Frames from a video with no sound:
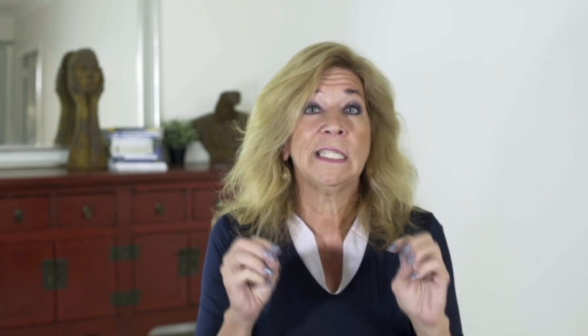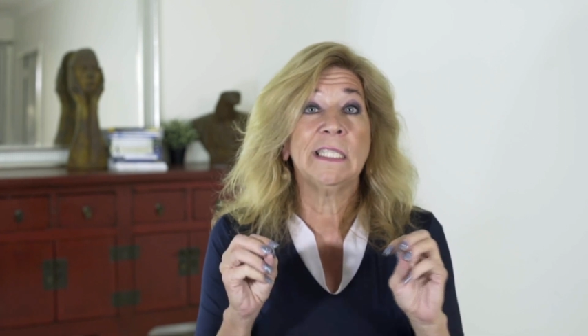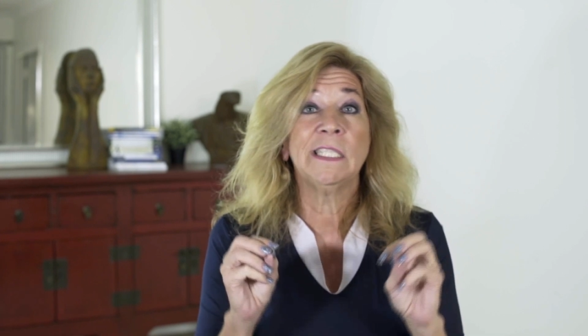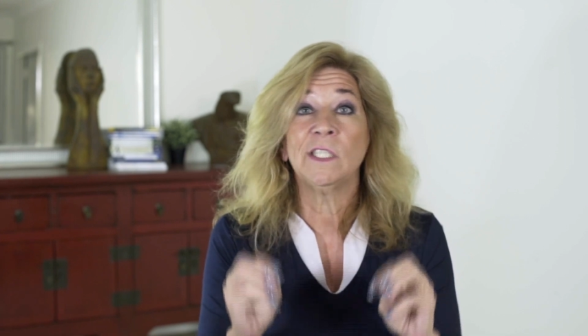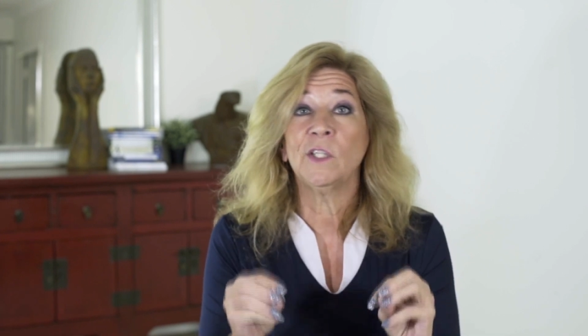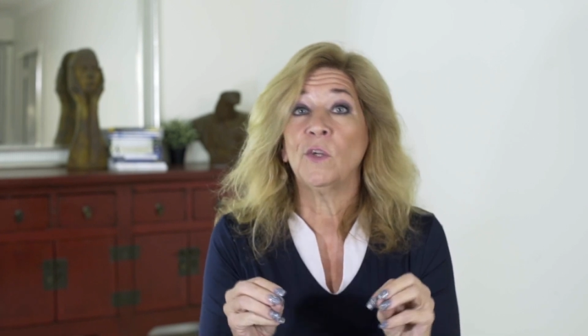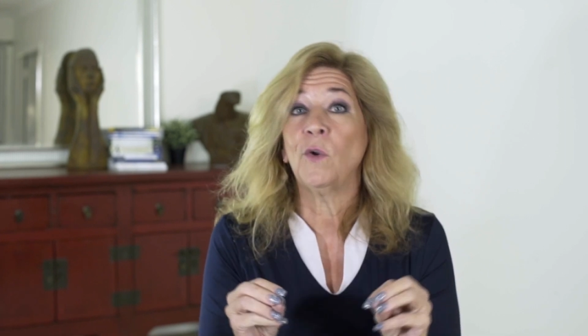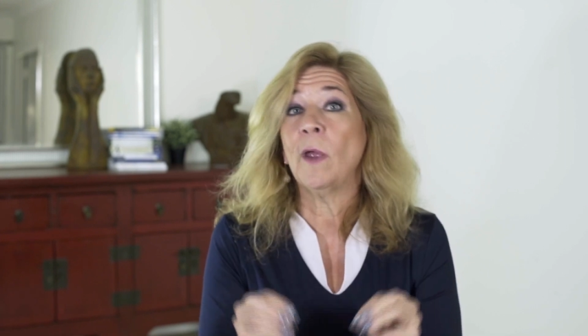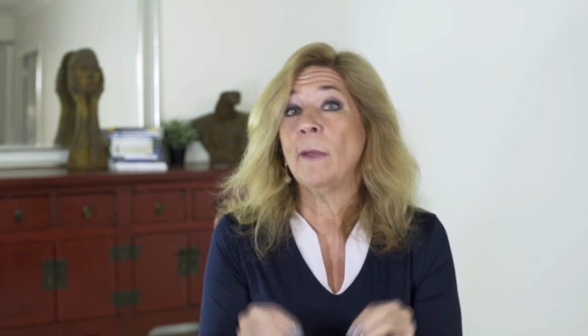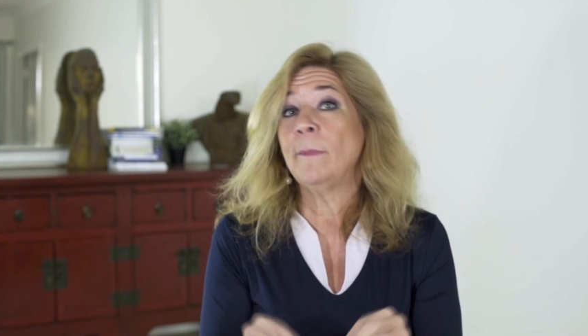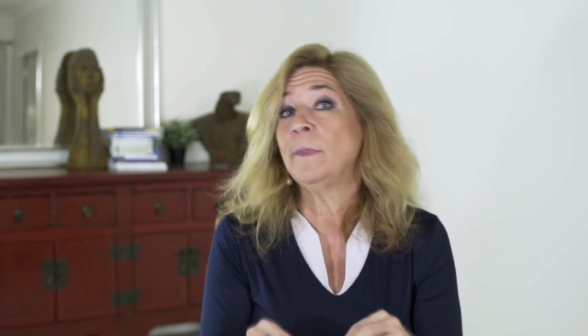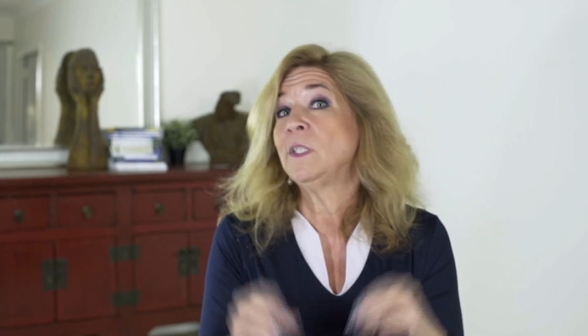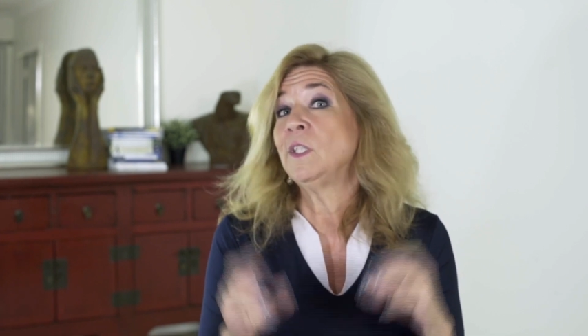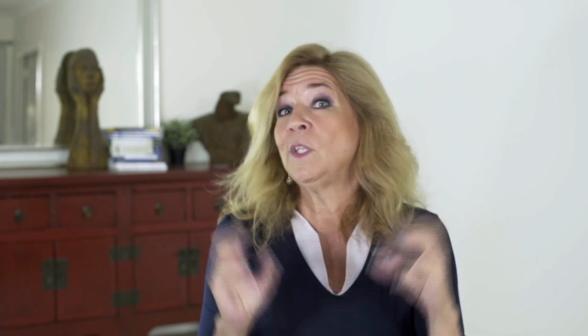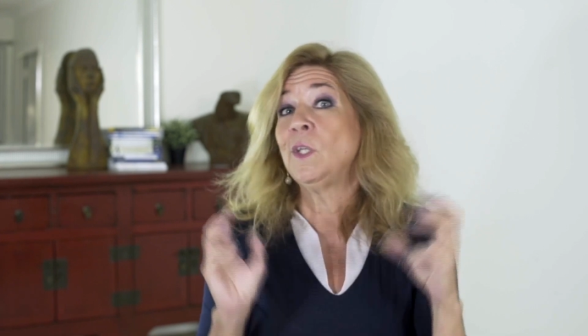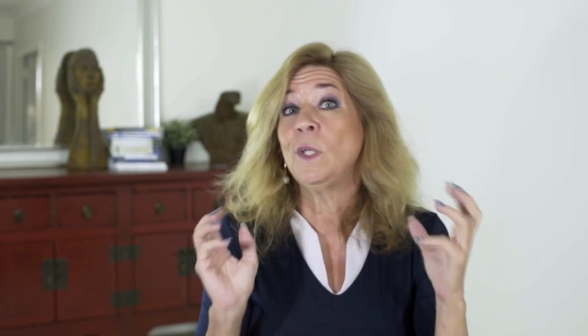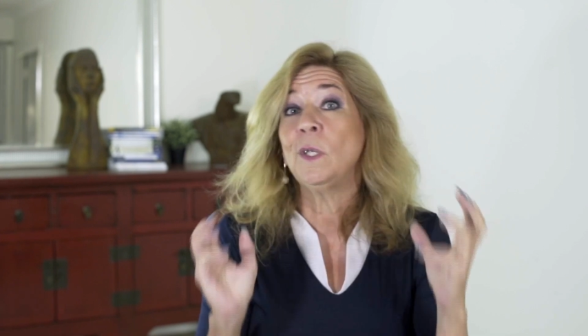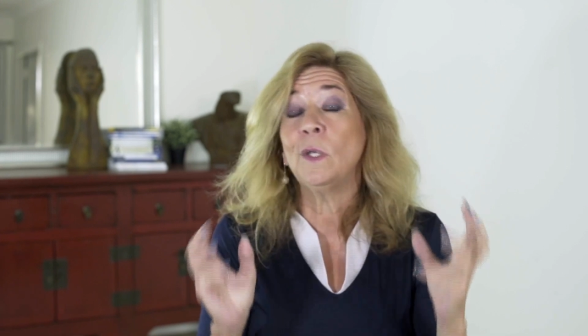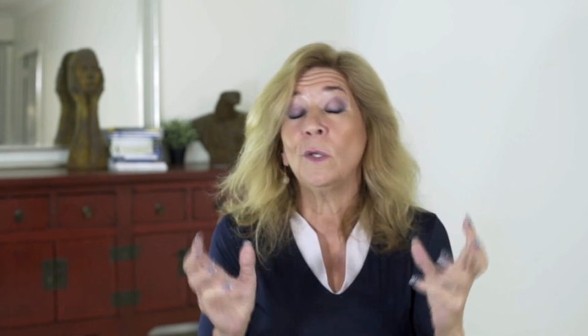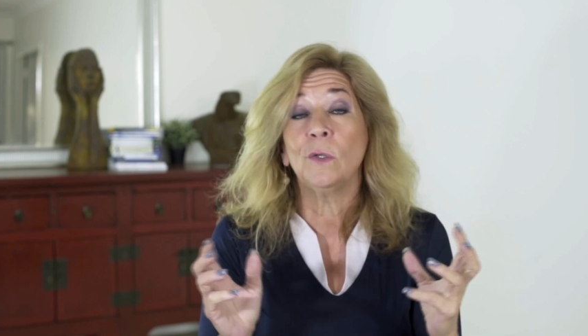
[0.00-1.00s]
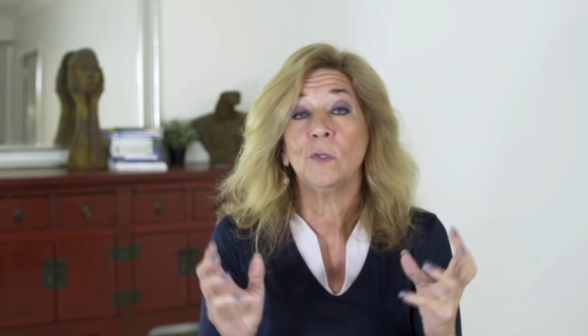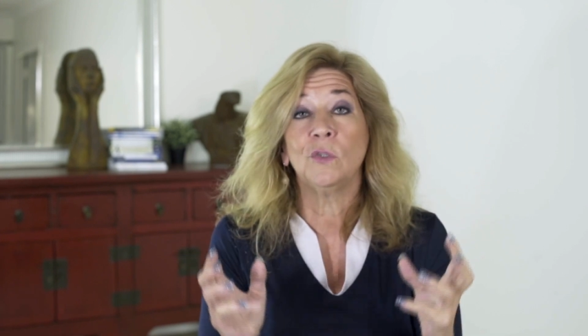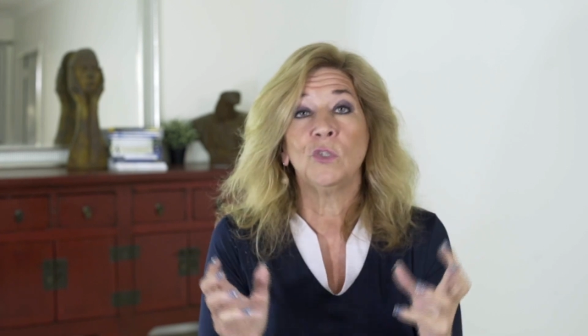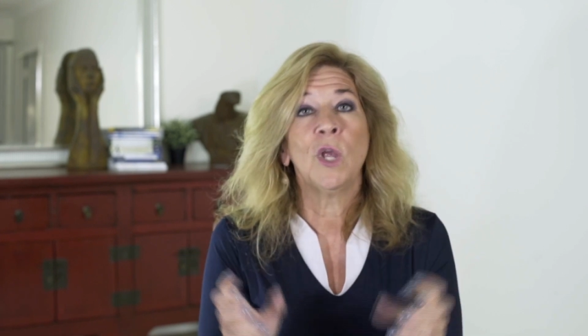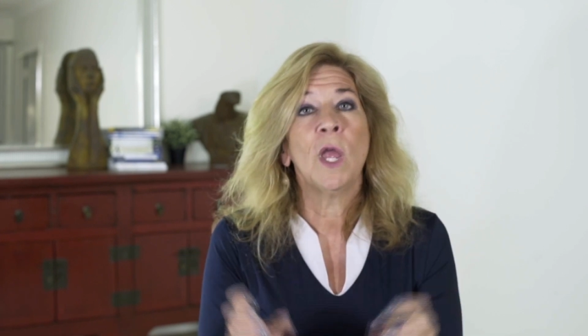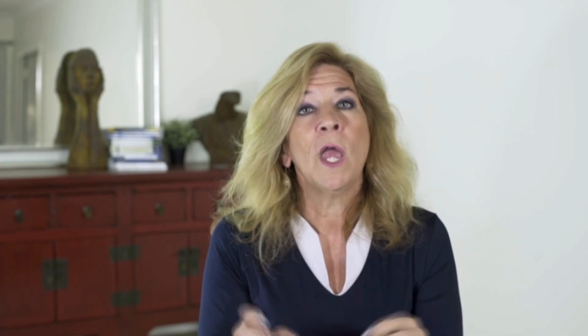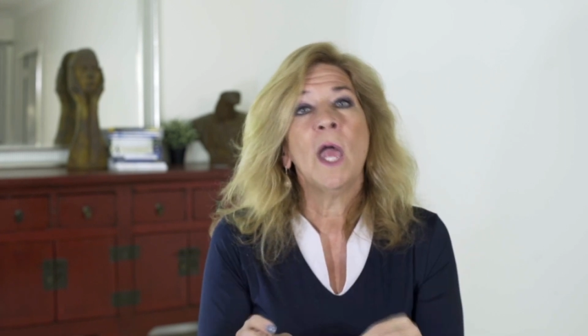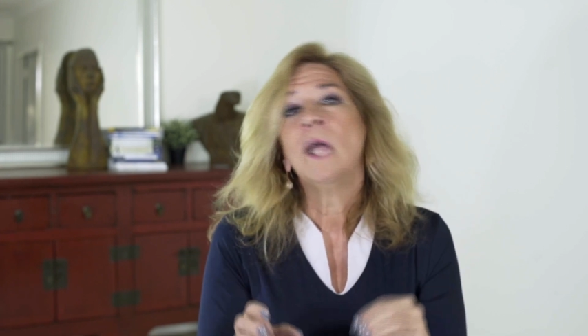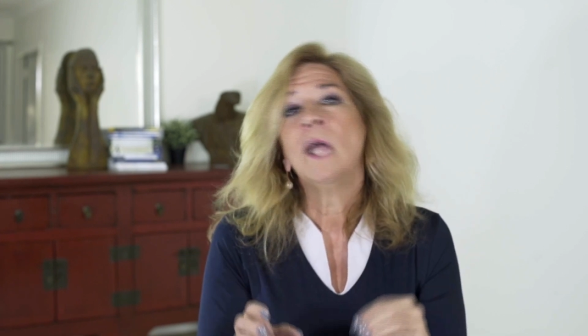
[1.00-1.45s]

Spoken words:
Instagram is huge.